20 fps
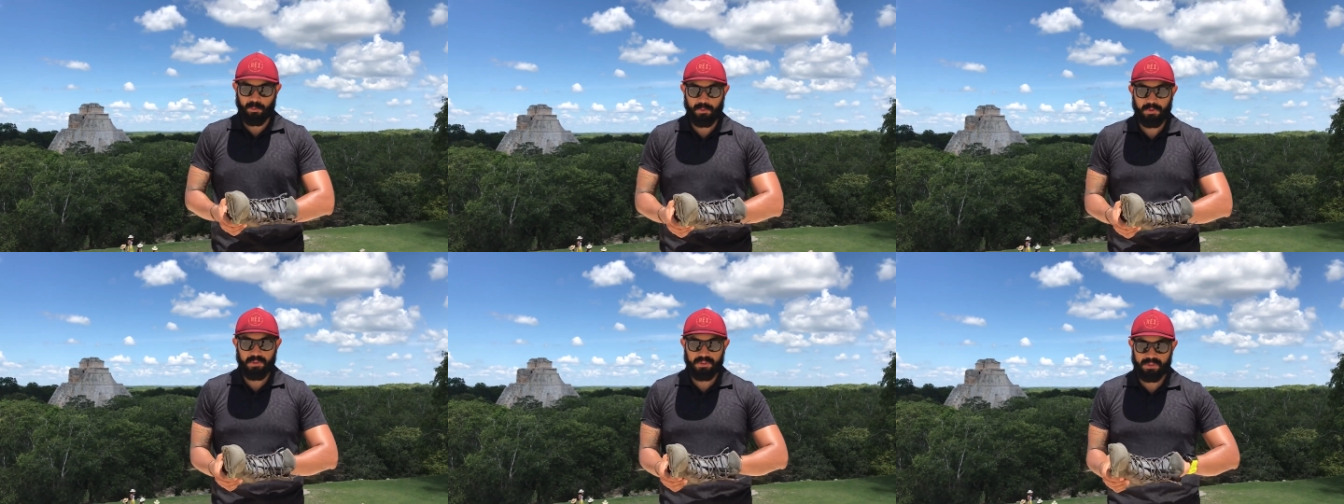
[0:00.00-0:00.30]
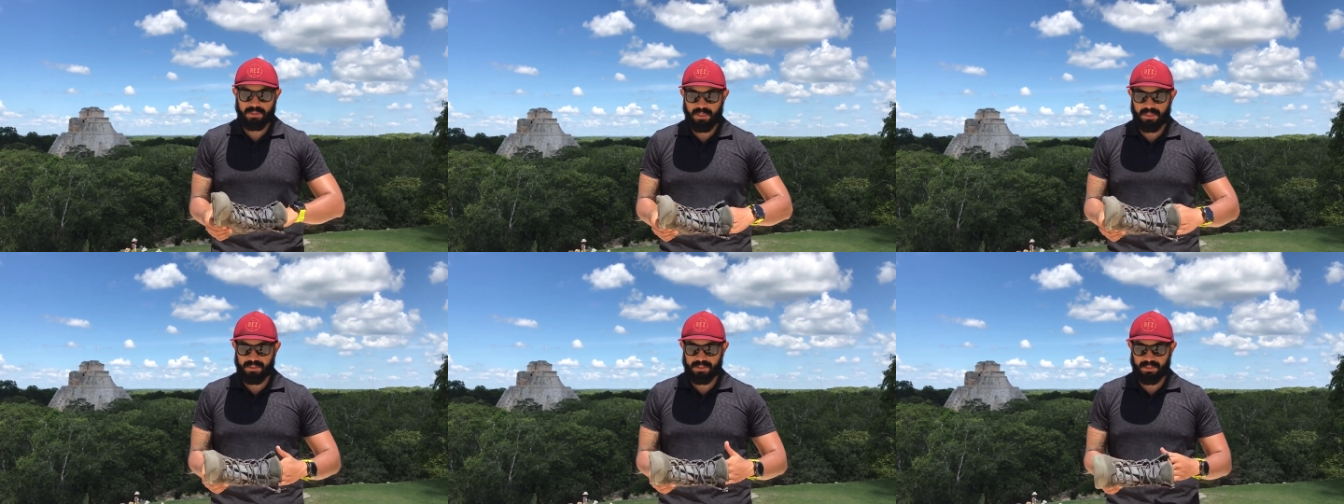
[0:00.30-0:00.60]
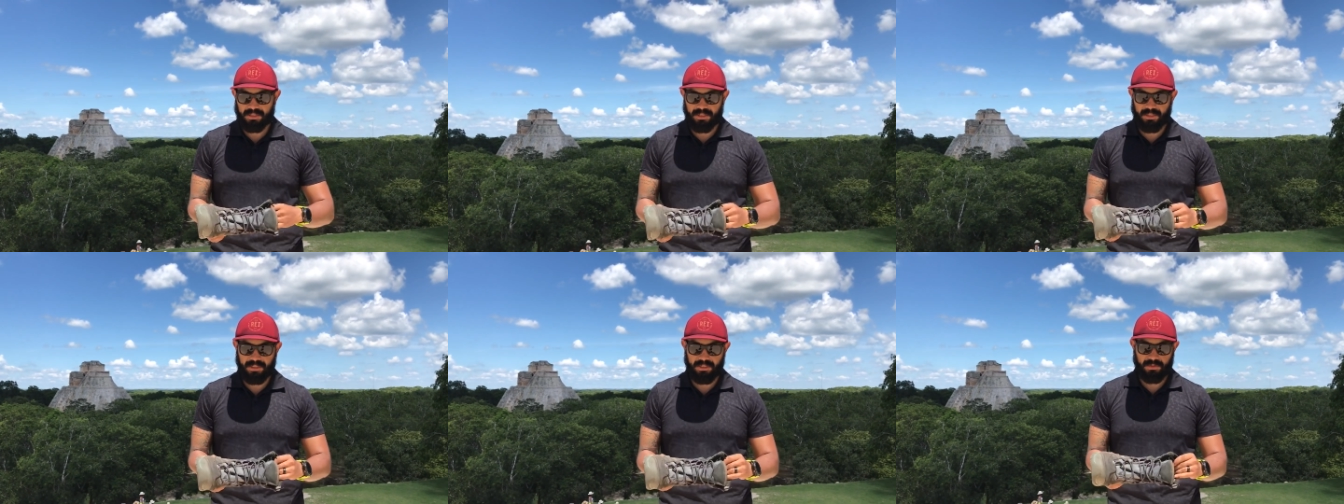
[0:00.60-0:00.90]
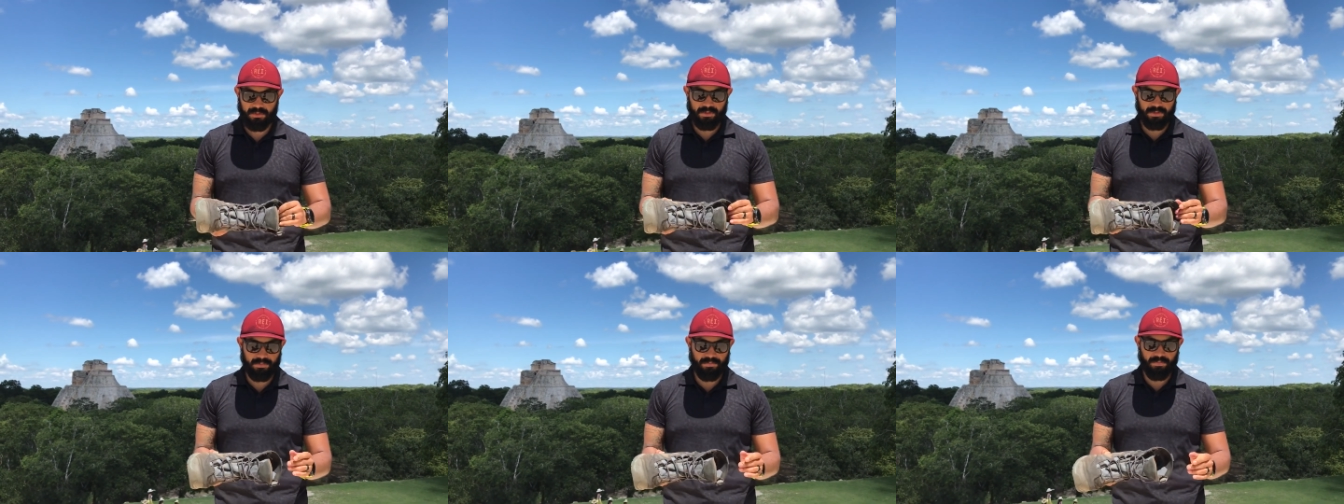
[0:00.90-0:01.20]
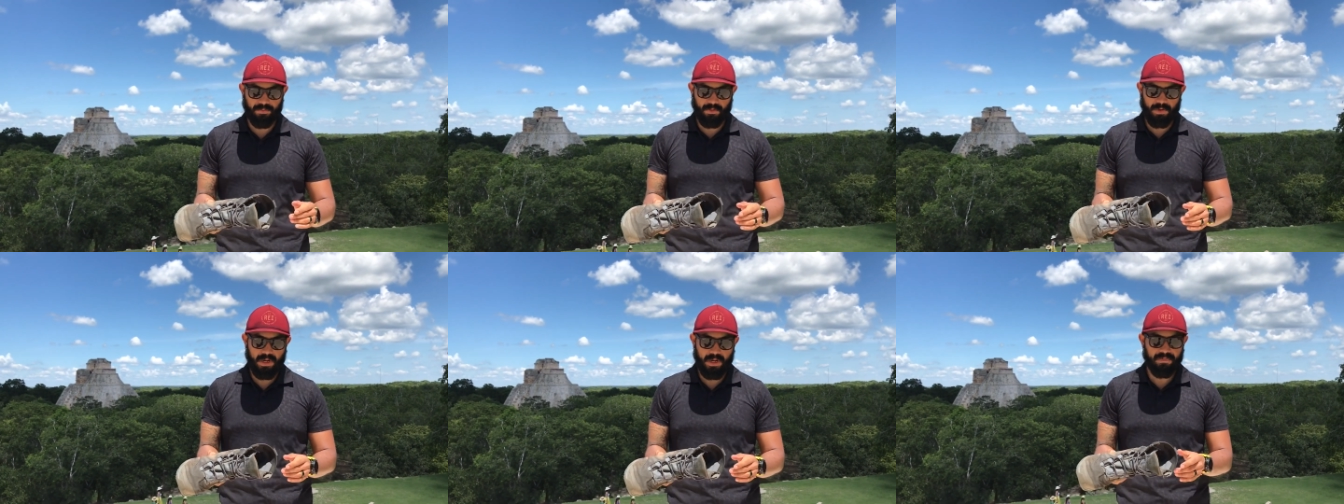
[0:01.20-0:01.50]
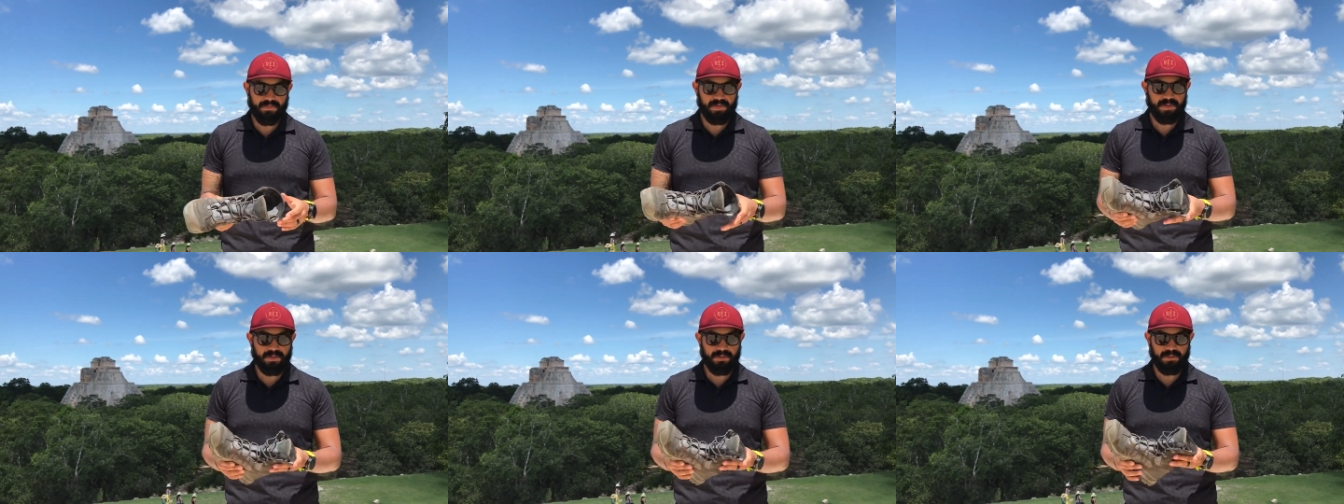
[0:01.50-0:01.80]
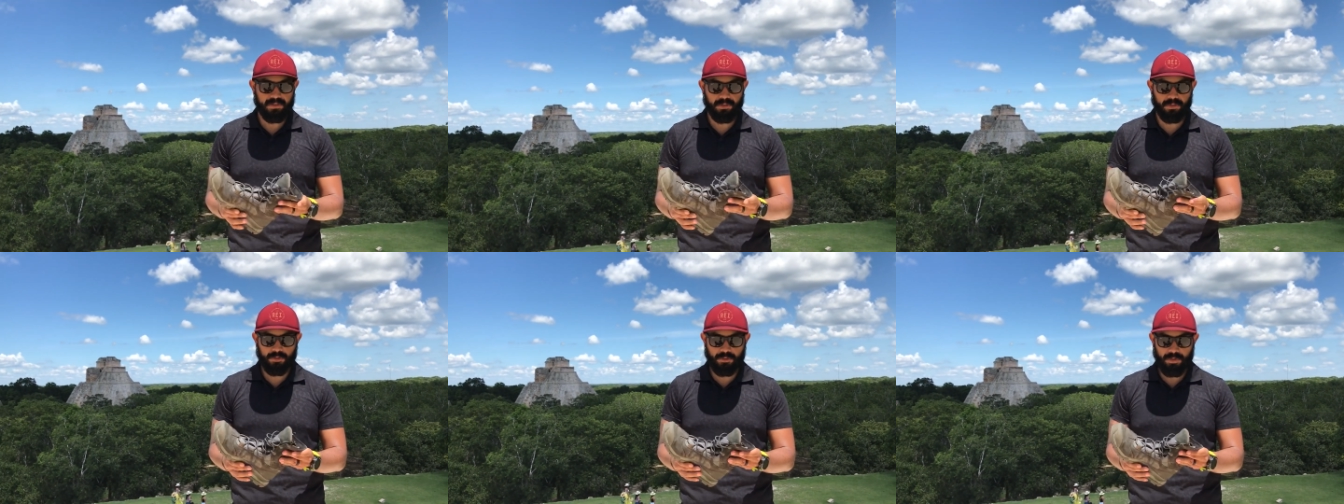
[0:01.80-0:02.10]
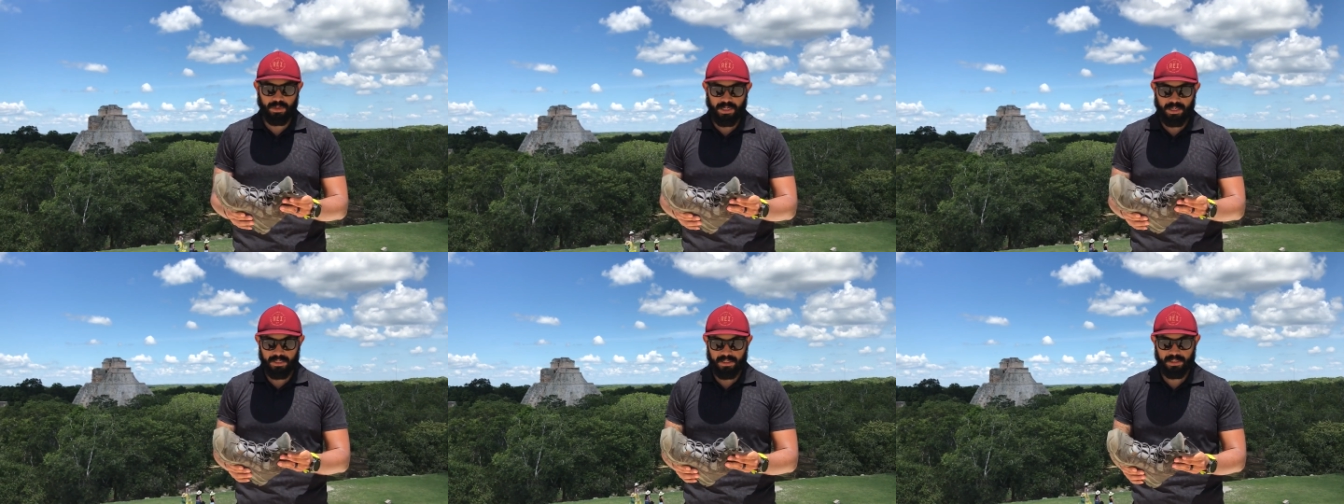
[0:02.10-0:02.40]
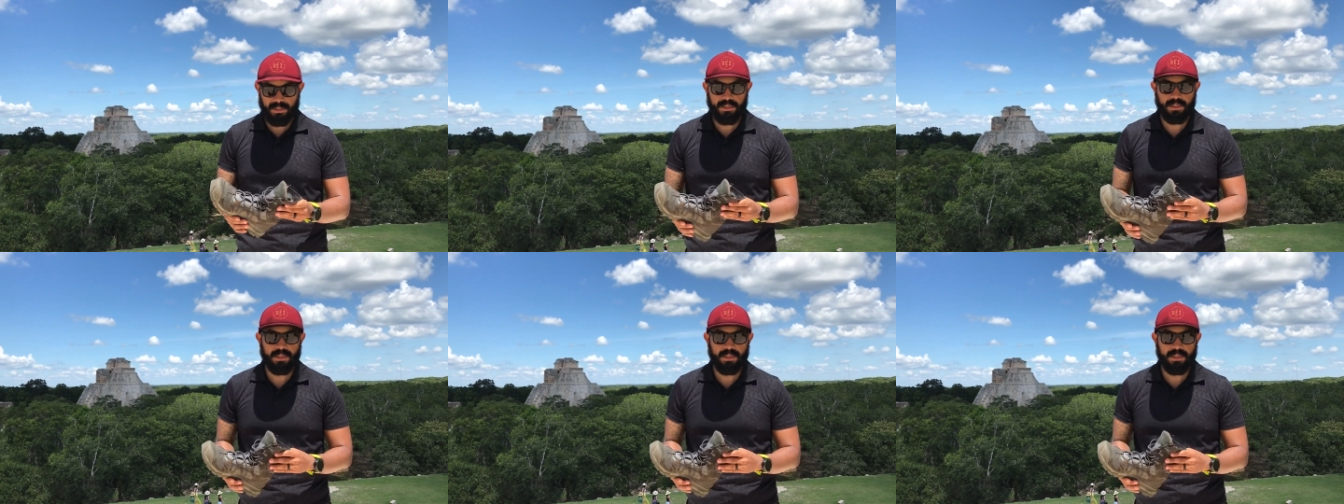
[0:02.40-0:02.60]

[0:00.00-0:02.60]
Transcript: wool socks and they took forever to dry.